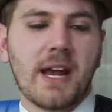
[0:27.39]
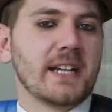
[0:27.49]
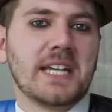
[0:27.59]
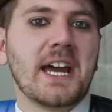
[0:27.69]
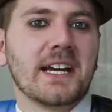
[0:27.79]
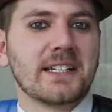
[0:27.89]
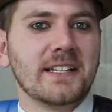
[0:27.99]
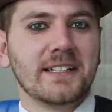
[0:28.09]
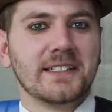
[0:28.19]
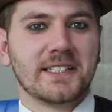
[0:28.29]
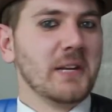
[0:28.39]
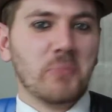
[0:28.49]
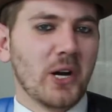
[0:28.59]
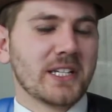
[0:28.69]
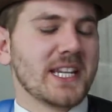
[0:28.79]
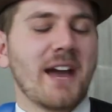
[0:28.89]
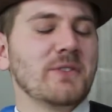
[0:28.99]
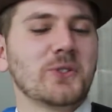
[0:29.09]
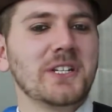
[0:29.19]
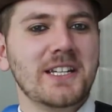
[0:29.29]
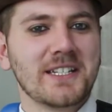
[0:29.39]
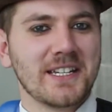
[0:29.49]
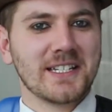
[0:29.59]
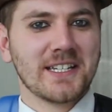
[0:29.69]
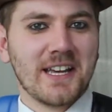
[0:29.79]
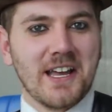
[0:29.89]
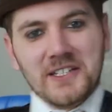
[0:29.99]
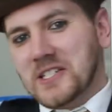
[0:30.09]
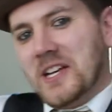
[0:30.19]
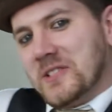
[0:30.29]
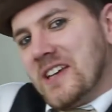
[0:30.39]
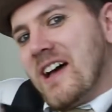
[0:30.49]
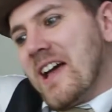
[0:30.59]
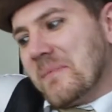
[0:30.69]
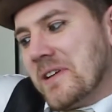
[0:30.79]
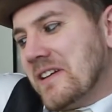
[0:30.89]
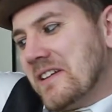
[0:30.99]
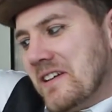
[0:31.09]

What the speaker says: ragtag steampunk scavenger needs is to tell time.